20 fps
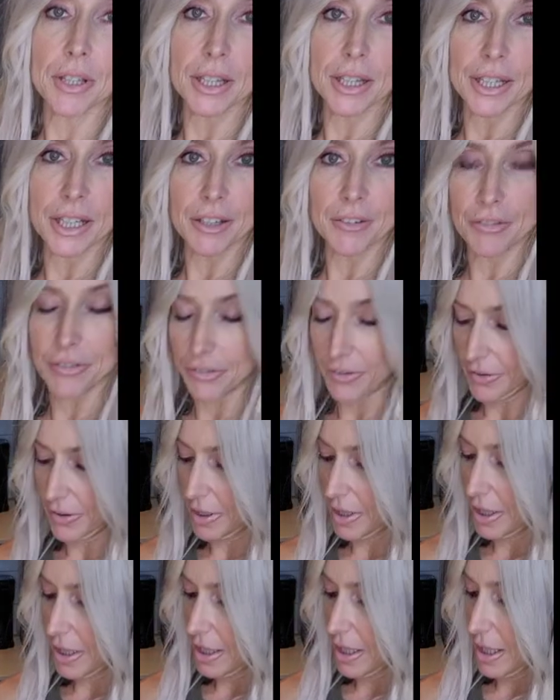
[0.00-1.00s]
the leaf
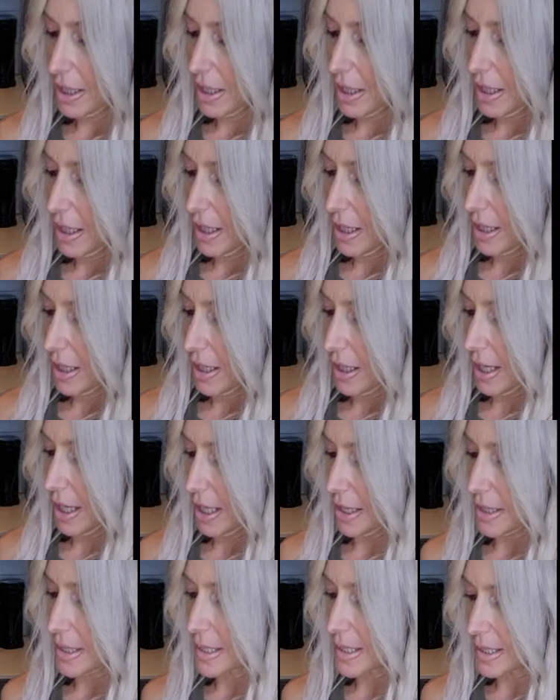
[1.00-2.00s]

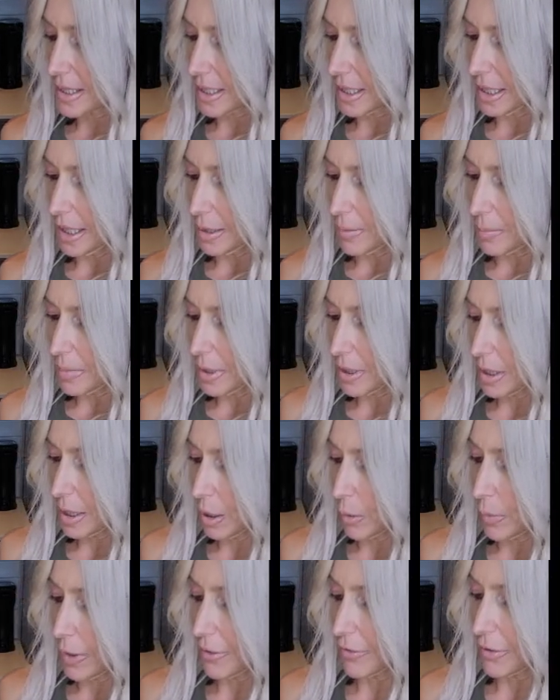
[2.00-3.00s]
and the stem
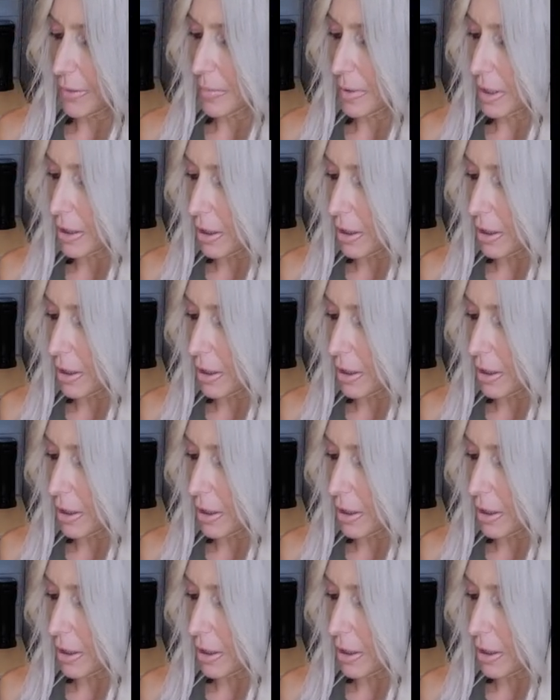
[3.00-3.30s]
away from the